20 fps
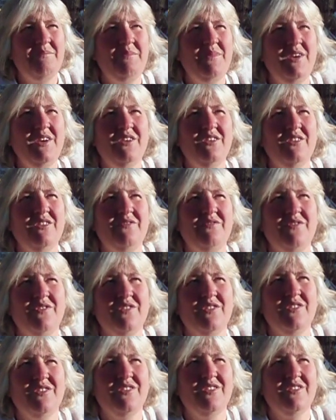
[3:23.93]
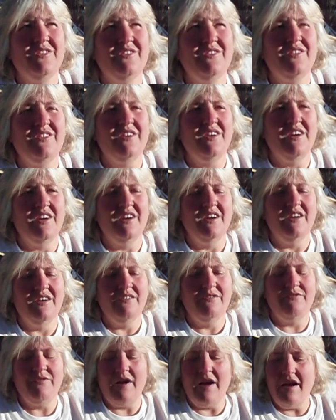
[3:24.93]
be good for
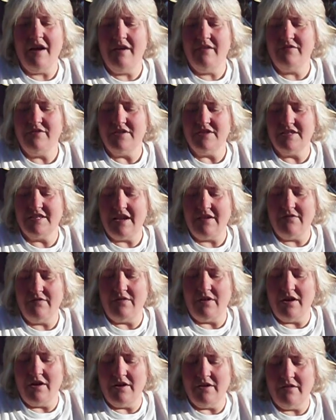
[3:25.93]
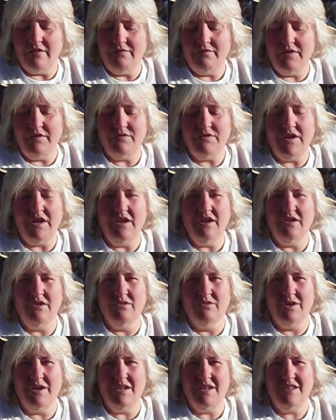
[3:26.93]
5 to 15
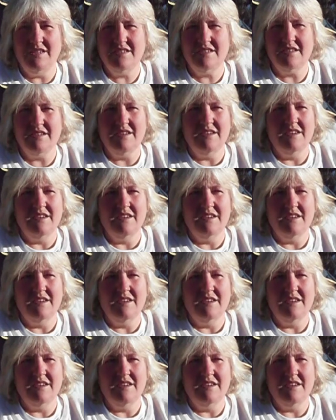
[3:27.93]
degrees.